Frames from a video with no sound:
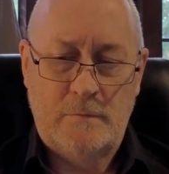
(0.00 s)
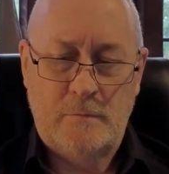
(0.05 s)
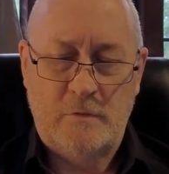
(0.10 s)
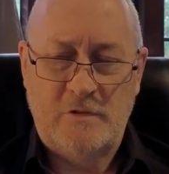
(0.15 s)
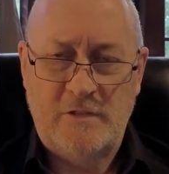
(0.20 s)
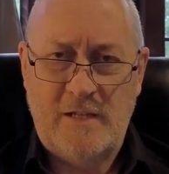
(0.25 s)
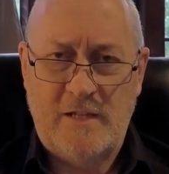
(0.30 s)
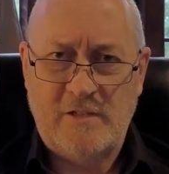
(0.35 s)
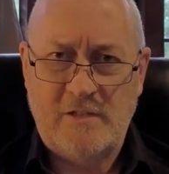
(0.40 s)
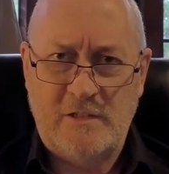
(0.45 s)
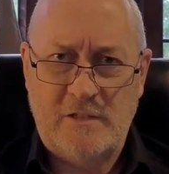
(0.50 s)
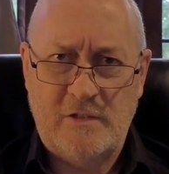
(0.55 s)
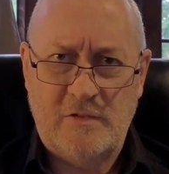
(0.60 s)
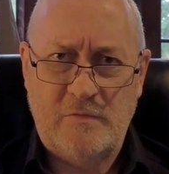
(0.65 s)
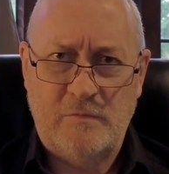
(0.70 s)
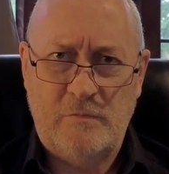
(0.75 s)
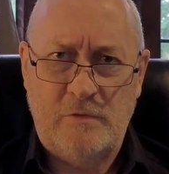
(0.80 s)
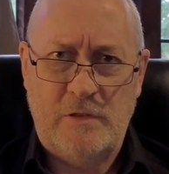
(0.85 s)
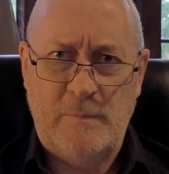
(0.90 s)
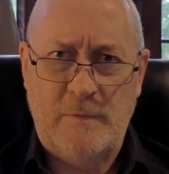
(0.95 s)
Which actually
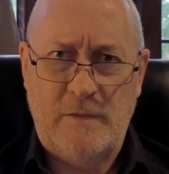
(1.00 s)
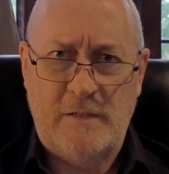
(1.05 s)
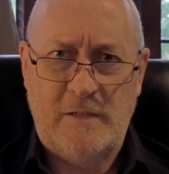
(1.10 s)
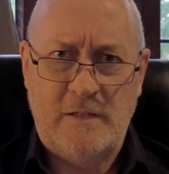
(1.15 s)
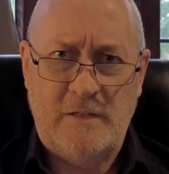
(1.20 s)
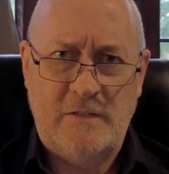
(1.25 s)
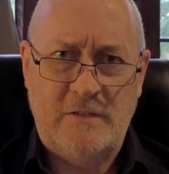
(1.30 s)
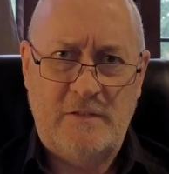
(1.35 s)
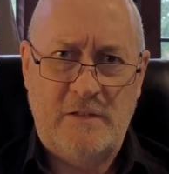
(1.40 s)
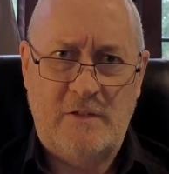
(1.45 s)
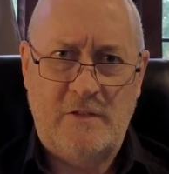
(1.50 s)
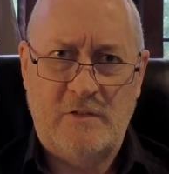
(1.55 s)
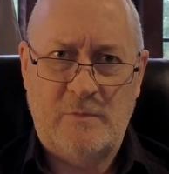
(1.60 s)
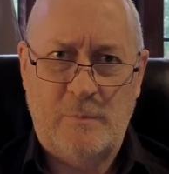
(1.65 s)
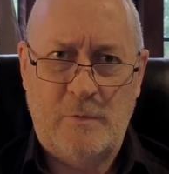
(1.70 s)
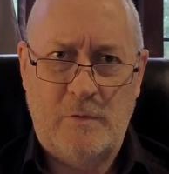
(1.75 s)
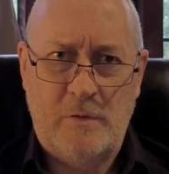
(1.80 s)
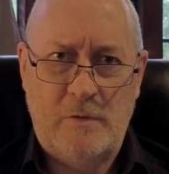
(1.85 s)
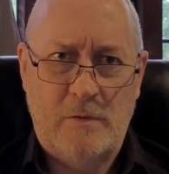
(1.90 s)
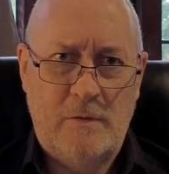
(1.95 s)
doesn't really make any sense,
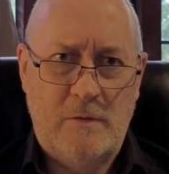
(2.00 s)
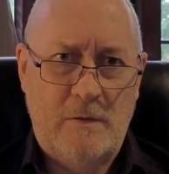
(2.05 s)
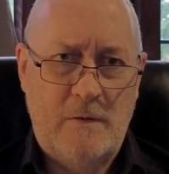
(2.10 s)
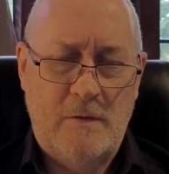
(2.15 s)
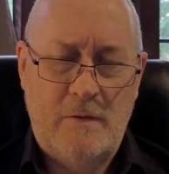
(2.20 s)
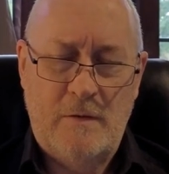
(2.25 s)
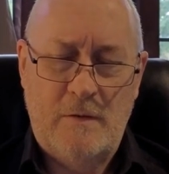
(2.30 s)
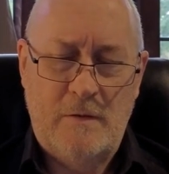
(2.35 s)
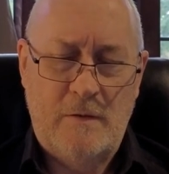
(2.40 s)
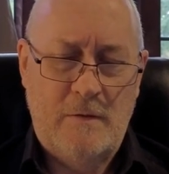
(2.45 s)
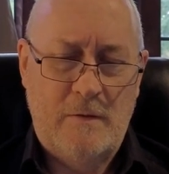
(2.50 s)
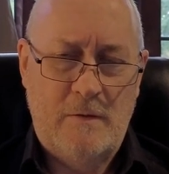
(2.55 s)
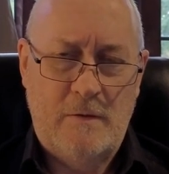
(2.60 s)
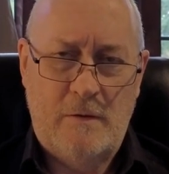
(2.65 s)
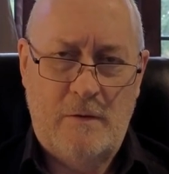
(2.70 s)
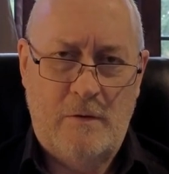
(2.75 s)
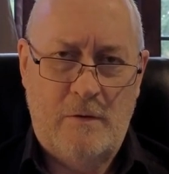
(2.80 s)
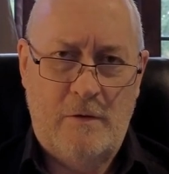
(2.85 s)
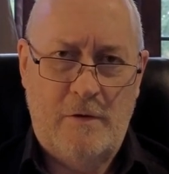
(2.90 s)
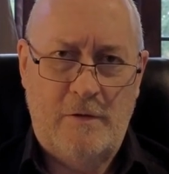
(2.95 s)
but
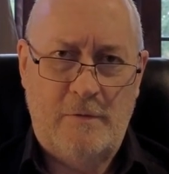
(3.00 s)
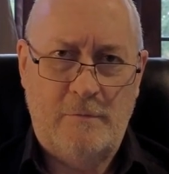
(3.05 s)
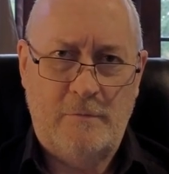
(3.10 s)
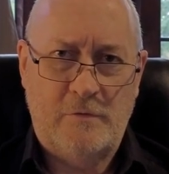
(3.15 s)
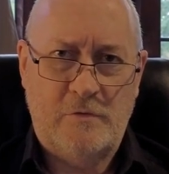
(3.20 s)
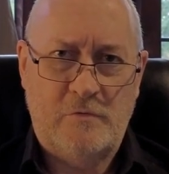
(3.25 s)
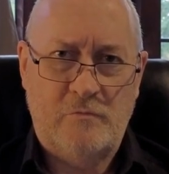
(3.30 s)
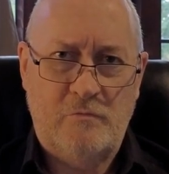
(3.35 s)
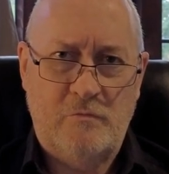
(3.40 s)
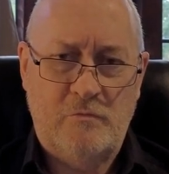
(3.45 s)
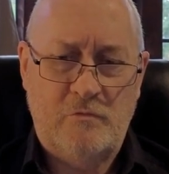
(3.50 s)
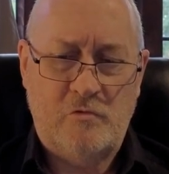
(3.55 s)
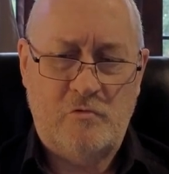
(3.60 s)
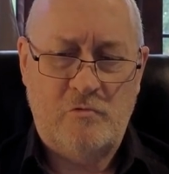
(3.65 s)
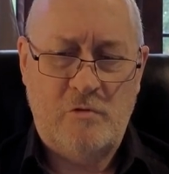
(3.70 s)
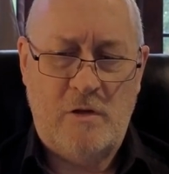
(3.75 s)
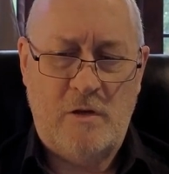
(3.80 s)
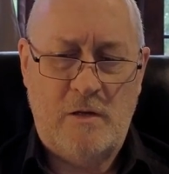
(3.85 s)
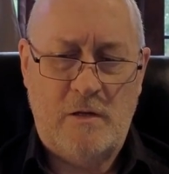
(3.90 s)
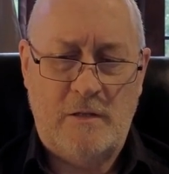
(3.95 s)
I was
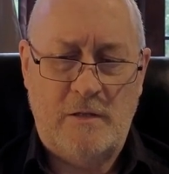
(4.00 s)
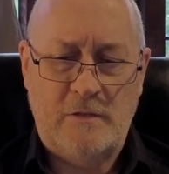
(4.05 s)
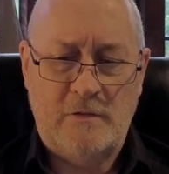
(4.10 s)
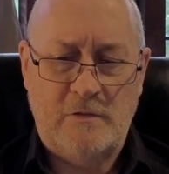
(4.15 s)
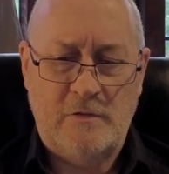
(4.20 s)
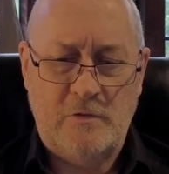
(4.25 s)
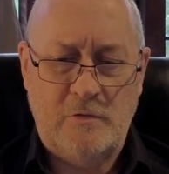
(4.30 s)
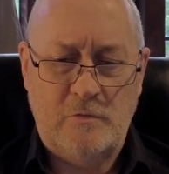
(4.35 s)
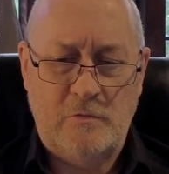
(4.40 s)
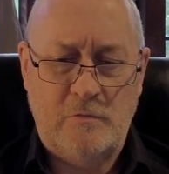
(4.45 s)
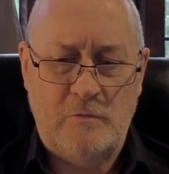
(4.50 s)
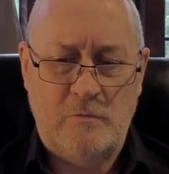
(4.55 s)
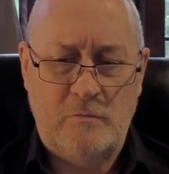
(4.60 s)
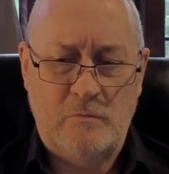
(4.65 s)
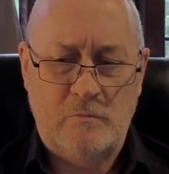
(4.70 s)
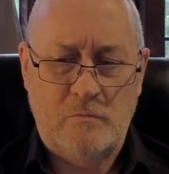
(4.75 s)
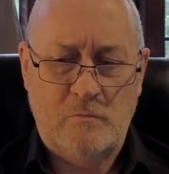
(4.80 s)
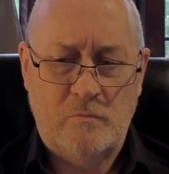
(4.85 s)
struggling to